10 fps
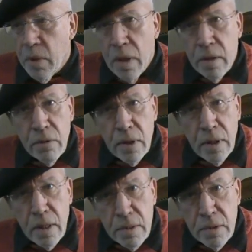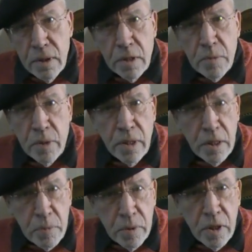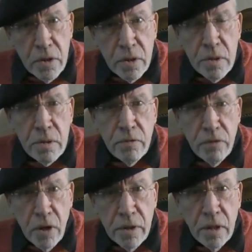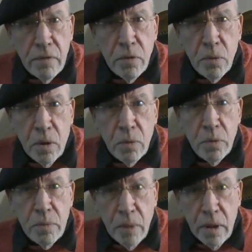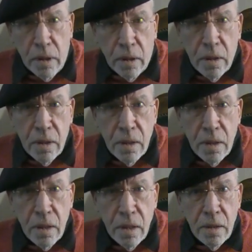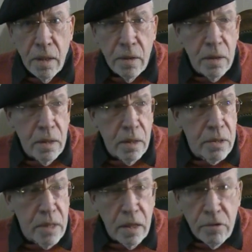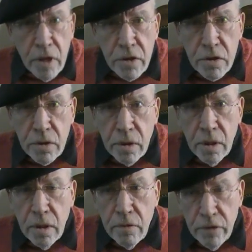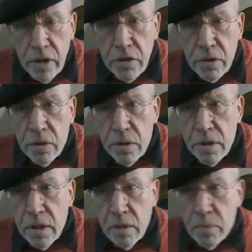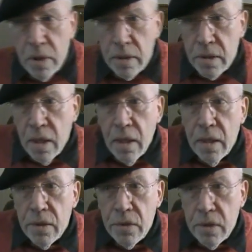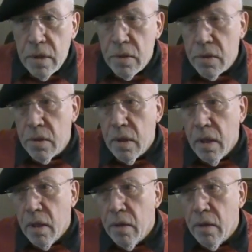But I don't think that is the explanation. The explanation is the flooding of the world with money, and the acceleration in inflation that's taken place since